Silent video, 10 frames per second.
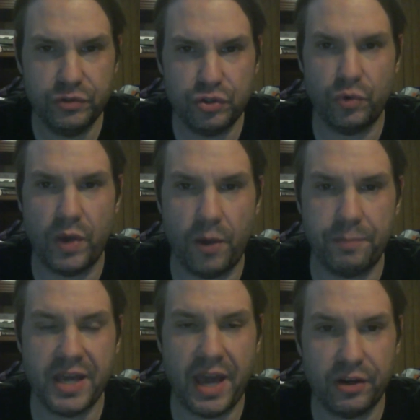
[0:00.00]
to
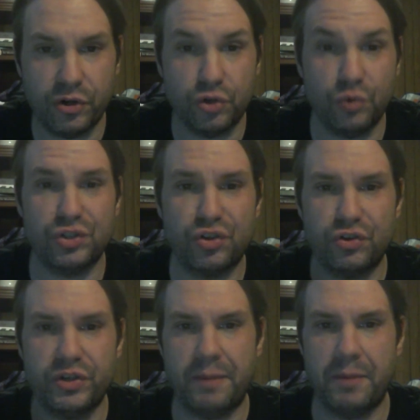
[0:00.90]
help cater to a
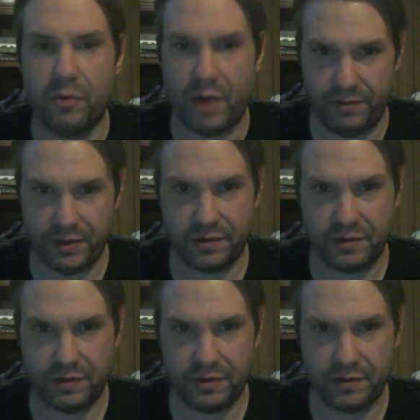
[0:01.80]
certain demographic.